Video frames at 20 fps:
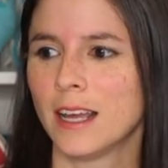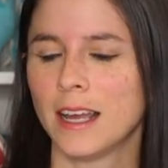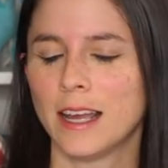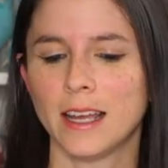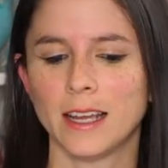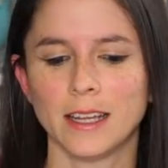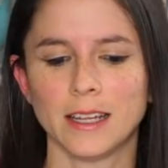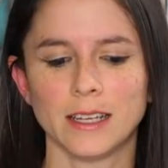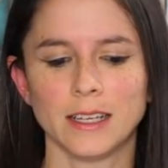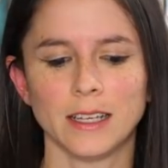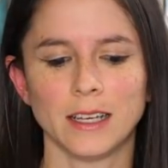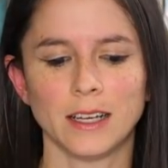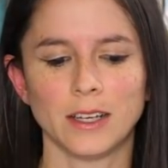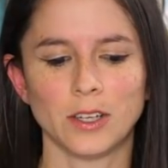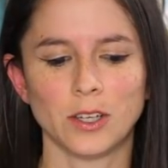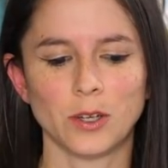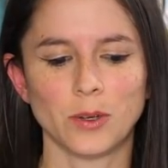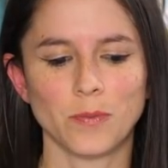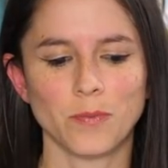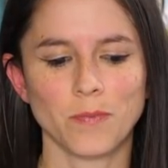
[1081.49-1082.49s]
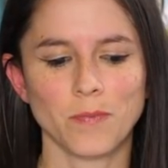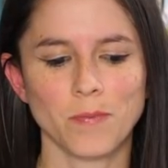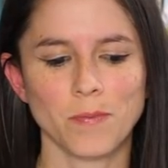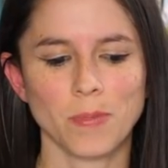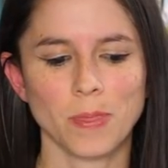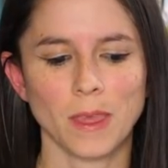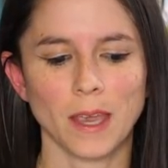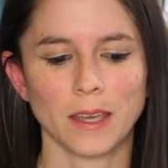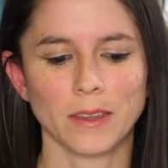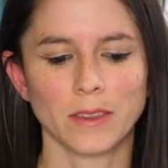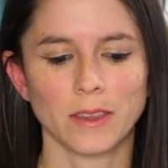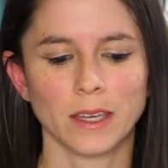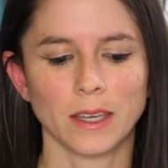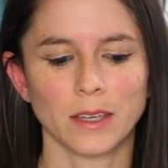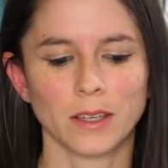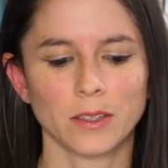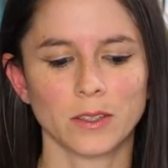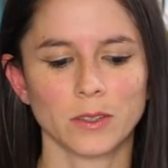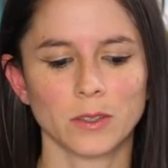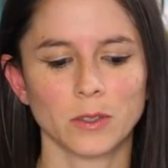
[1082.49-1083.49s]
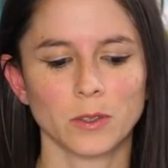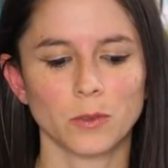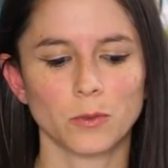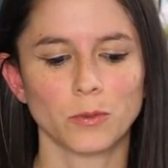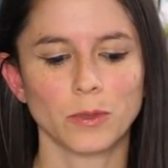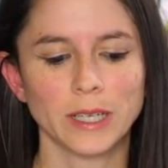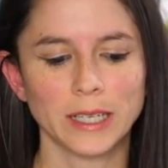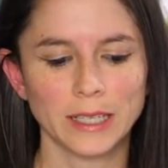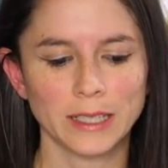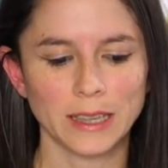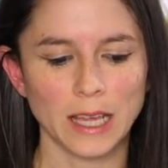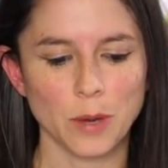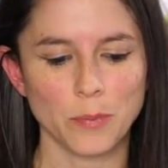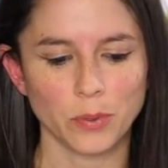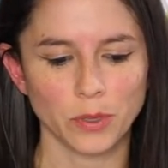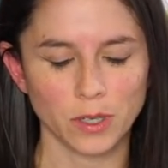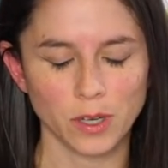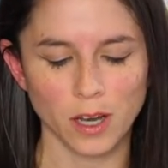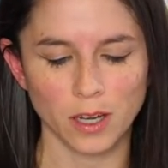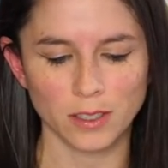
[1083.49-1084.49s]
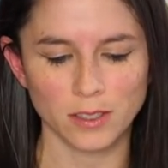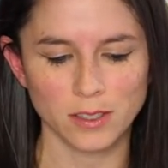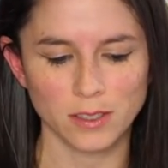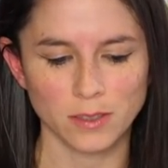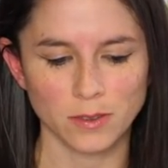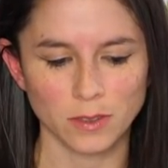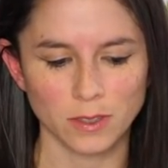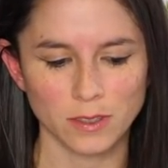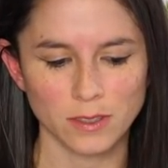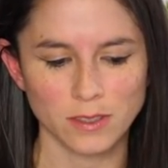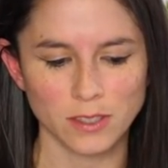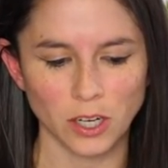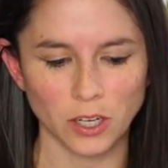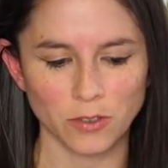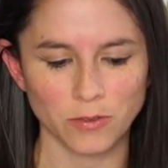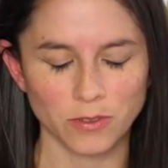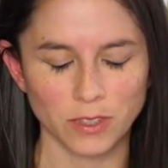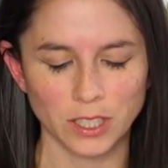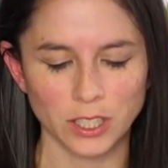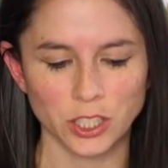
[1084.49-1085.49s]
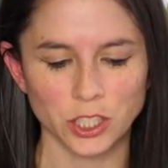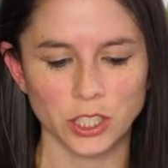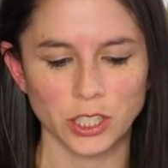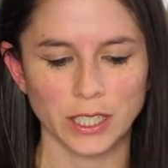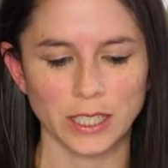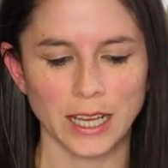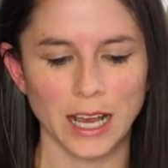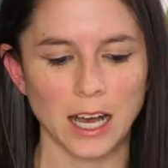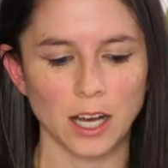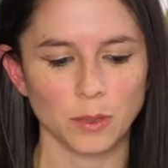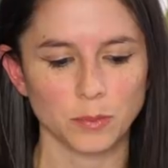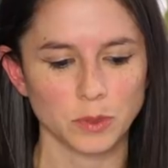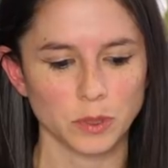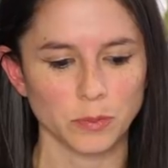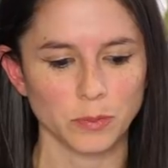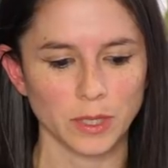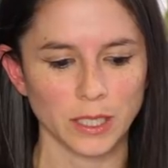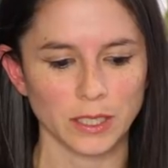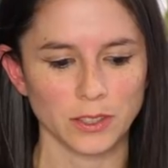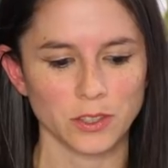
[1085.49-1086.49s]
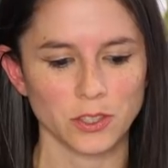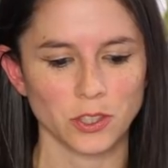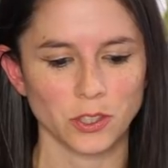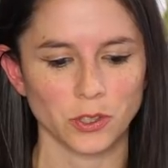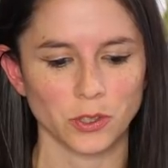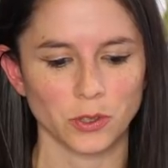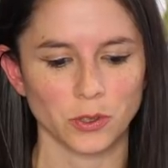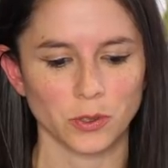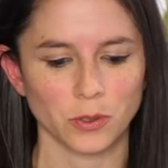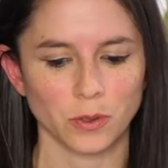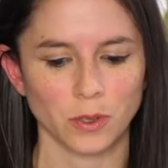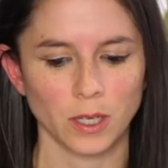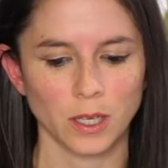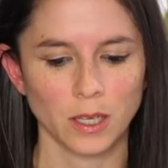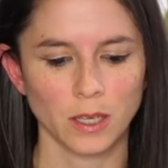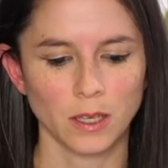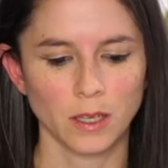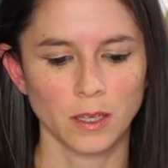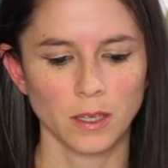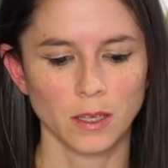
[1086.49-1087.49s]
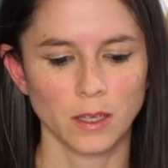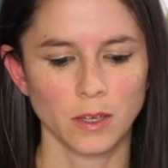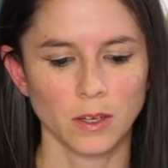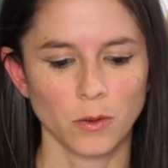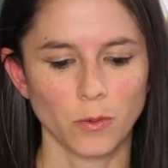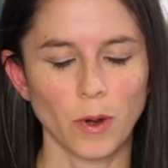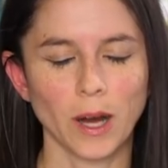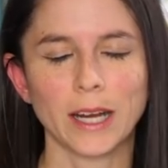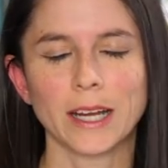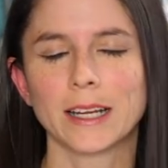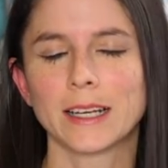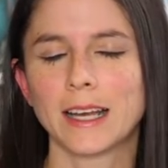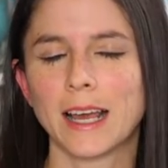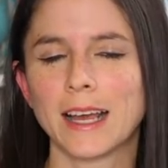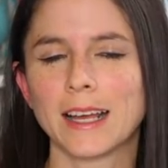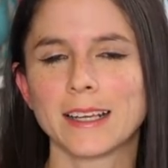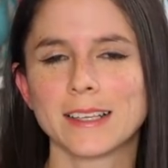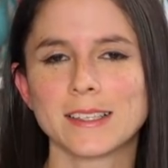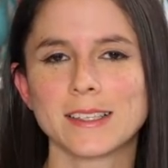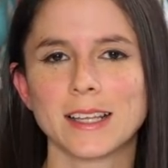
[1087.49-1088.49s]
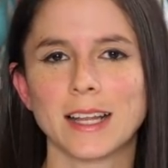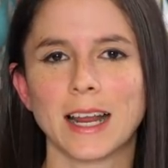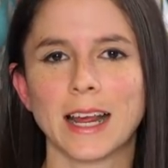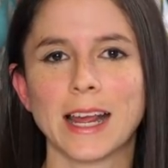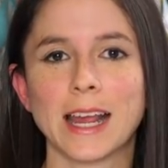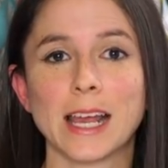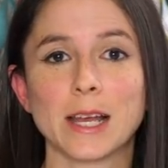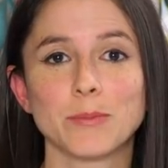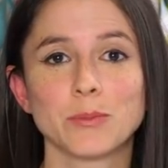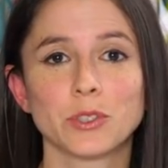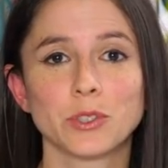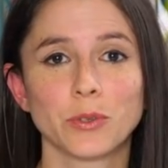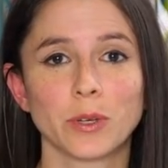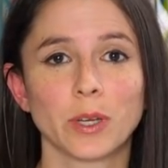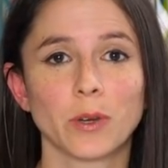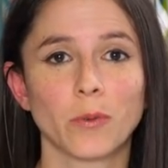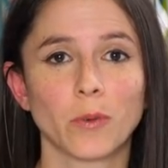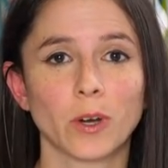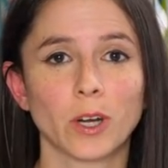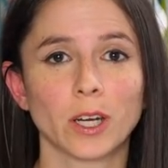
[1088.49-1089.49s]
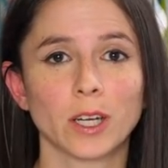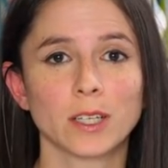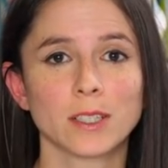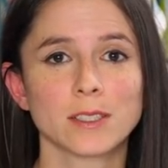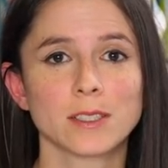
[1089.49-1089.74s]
And um, I think reading that book called Start Finishing helped me to recognize that I am doing work.